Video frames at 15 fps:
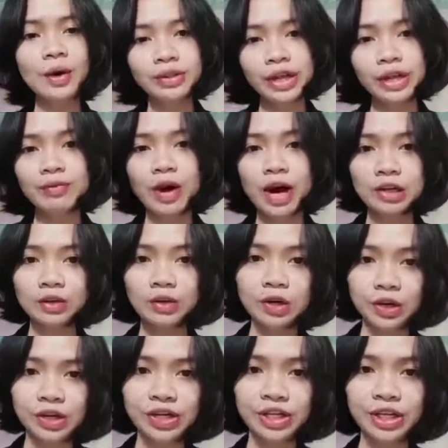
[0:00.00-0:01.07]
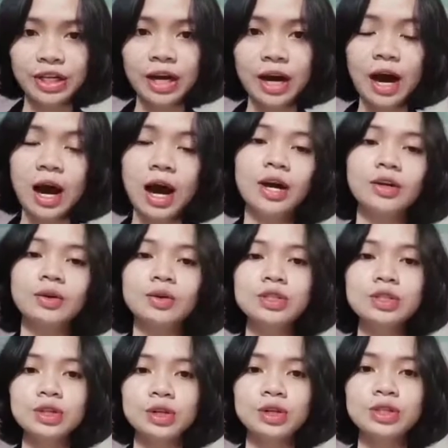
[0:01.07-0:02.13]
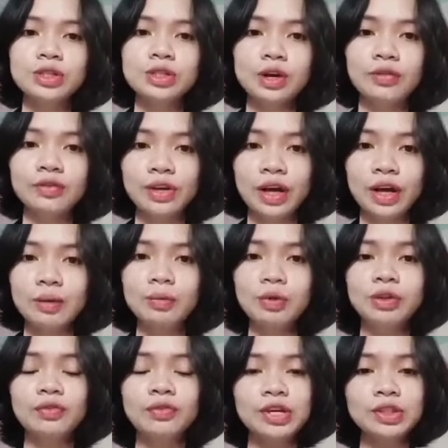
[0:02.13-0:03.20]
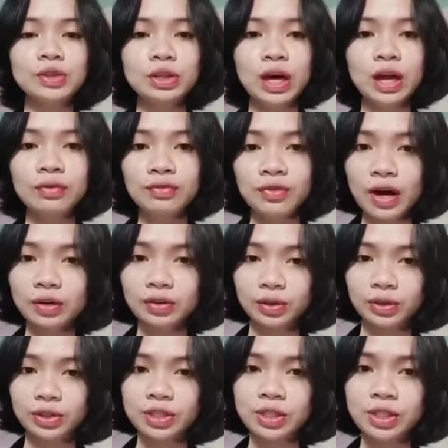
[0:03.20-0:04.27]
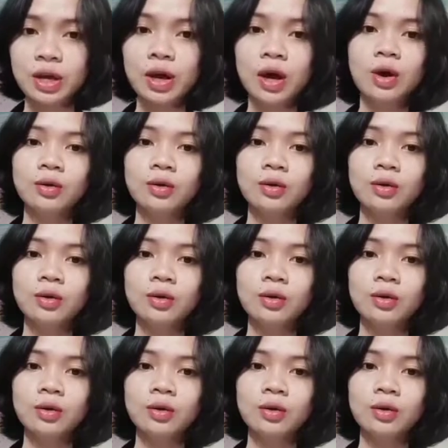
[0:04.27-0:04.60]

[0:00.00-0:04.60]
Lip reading: they value learning are concerns of the motivational factors.